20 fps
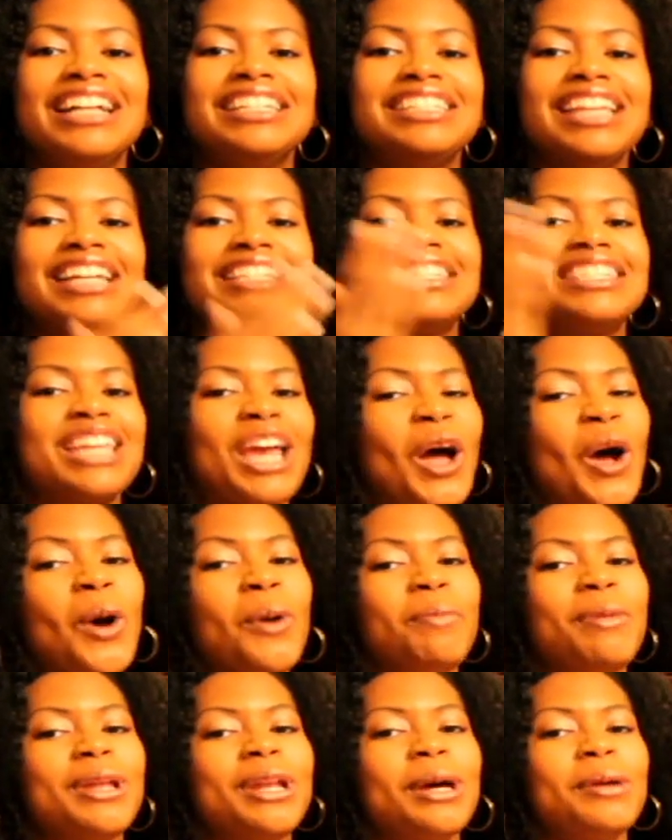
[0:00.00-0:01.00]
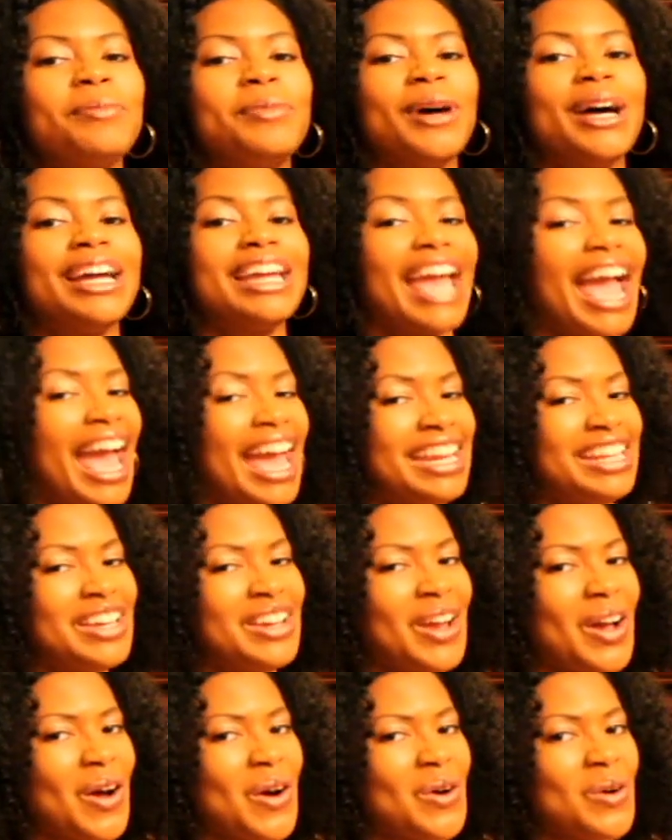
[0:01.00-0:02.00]
just open a book
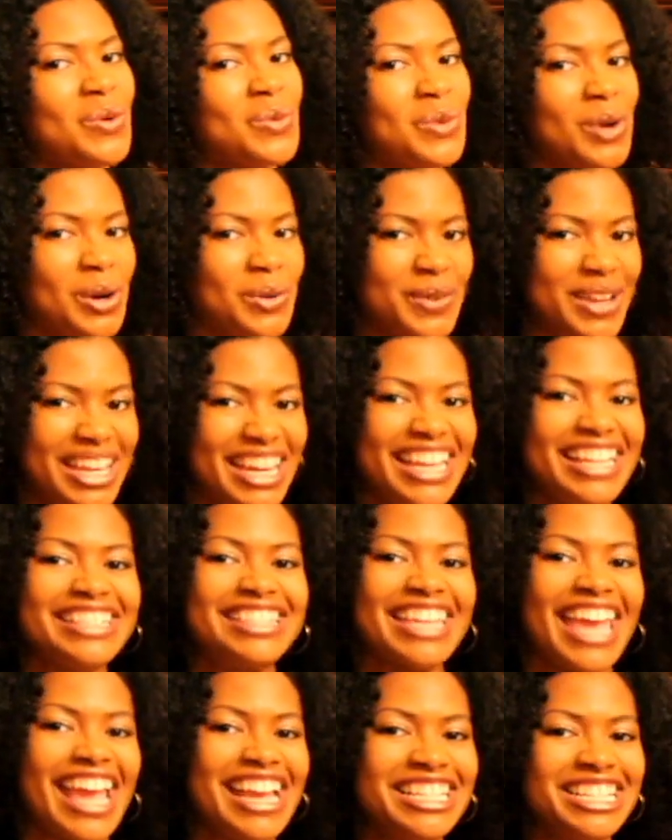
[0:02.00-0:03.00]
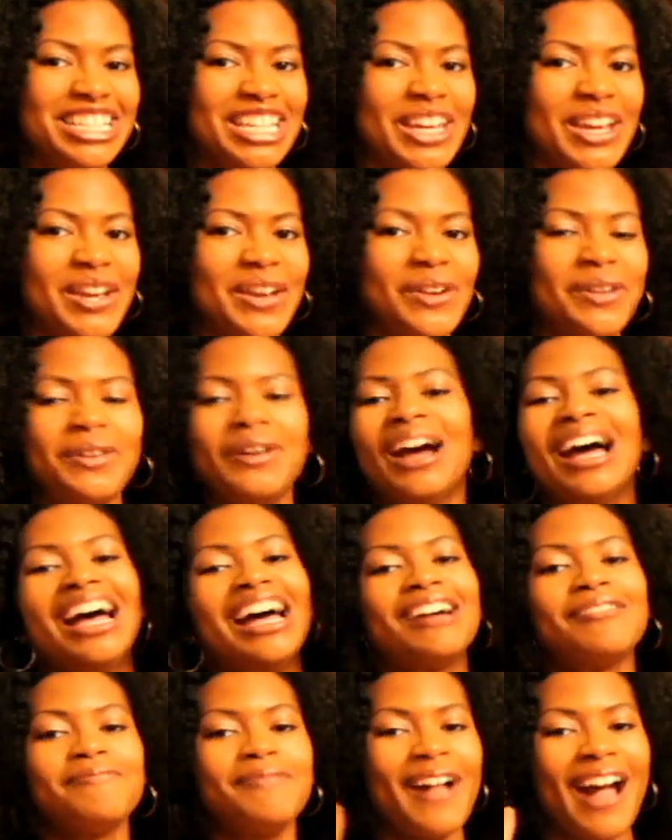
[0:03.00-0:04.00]
and go where reading takes you.
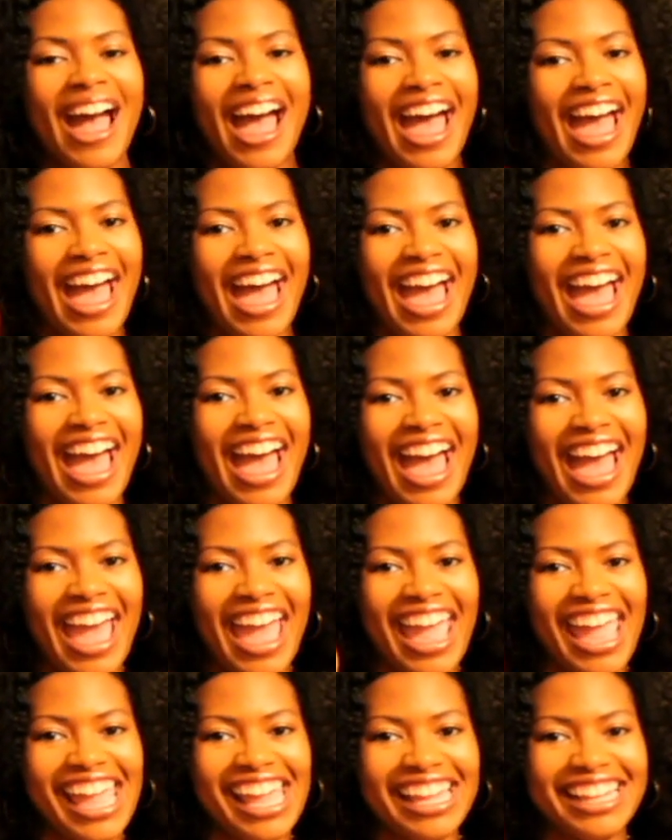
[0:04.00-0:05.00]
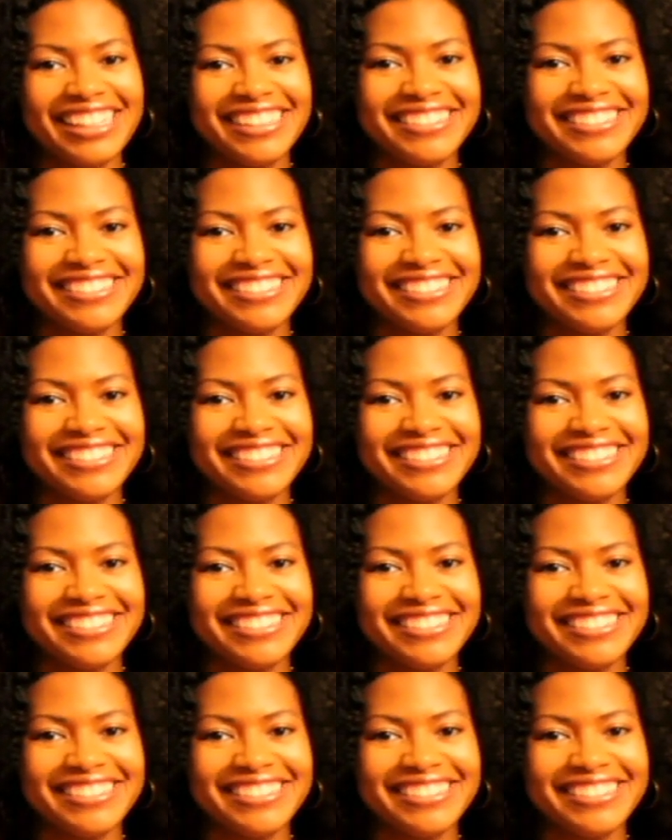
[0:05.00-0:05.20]
Bye!